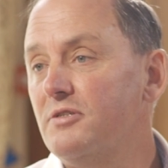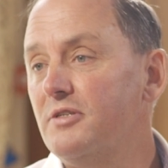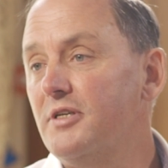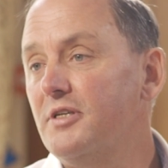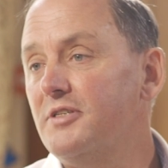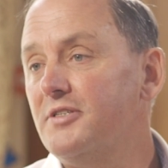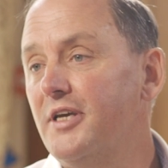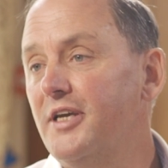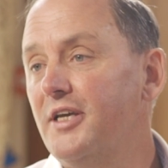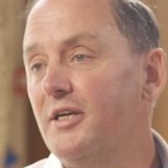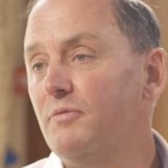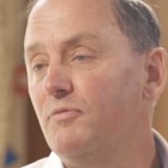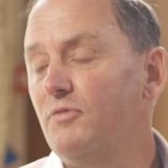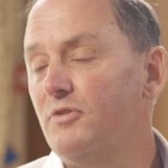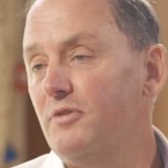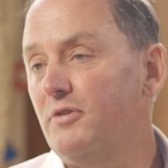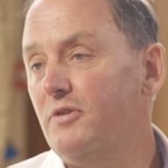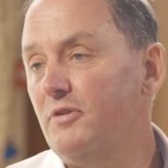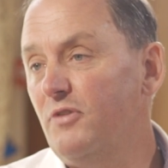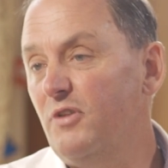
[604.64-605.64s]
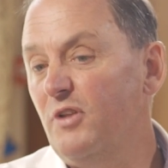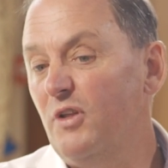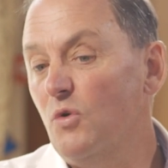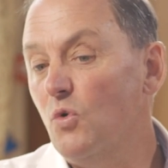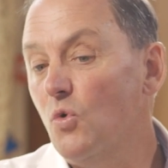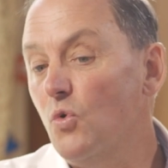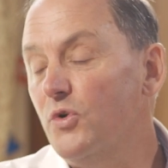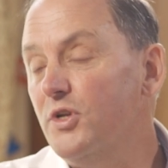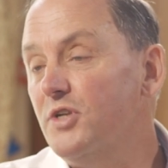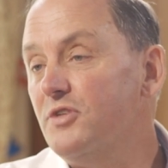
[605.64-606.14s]
that are taken, to the
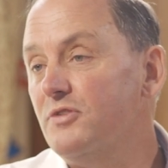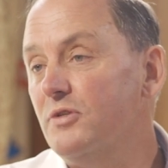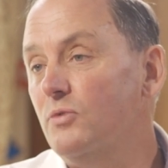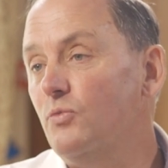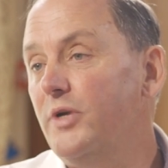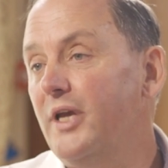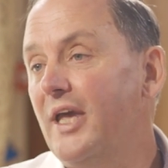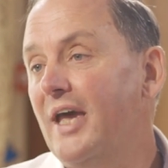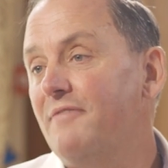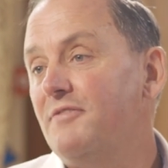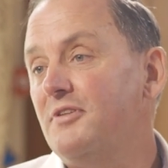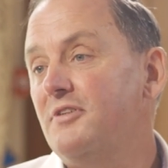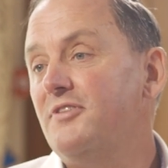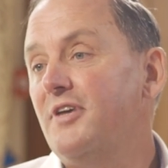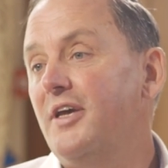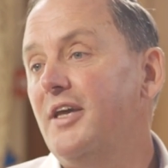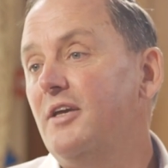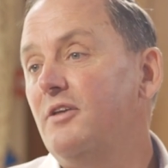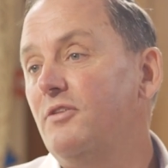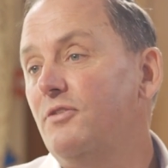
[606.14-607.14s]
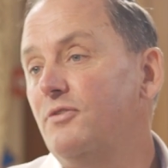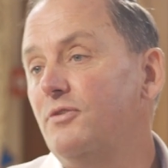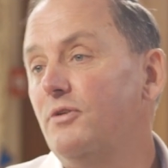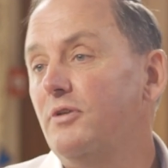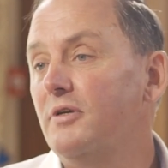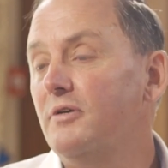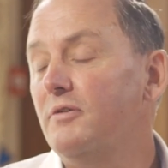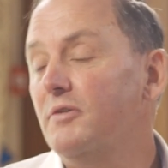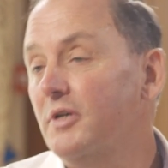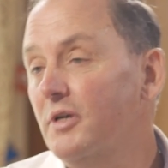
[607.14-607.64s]
audits that we have to take through
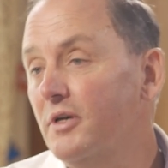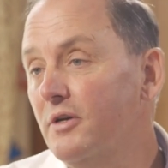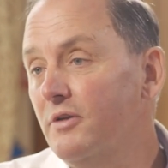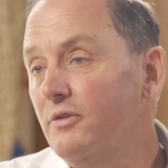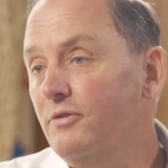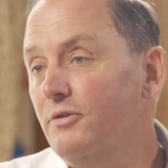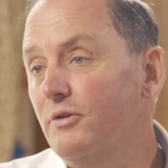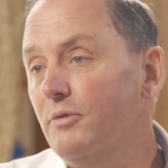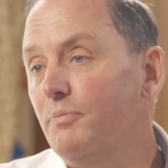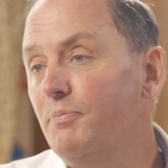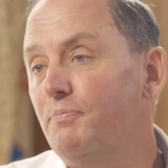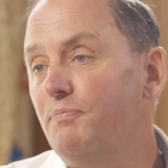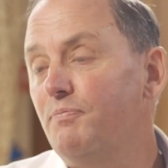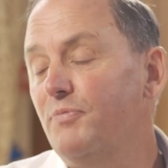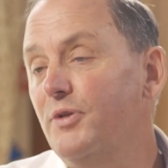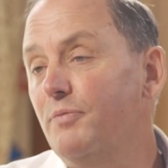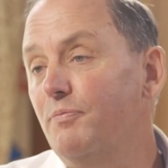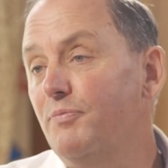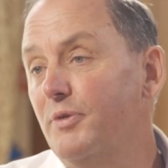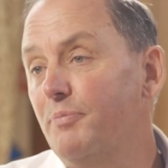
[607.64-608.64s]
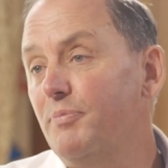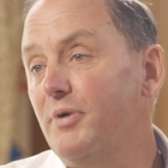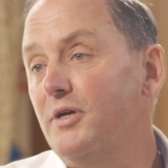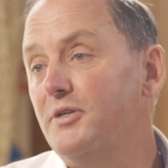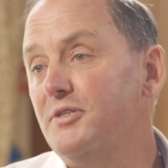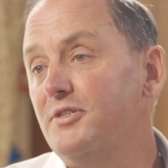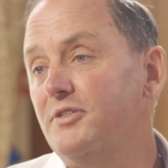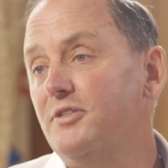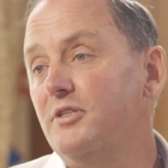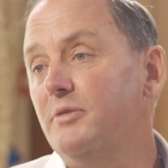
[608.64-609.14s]
the
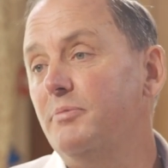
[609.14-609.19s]
process of